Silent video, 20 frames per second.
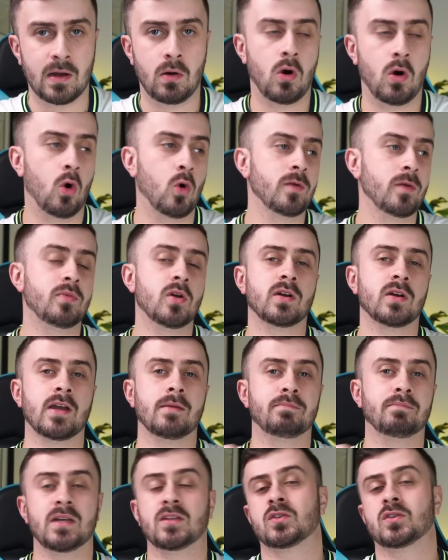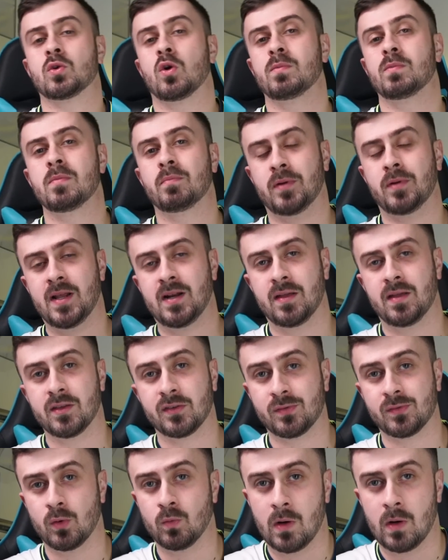Now Højbjerg and Bentancur have been playing like
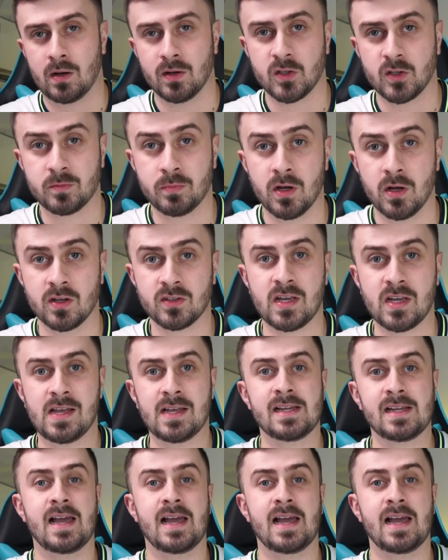this for a while at Spurs,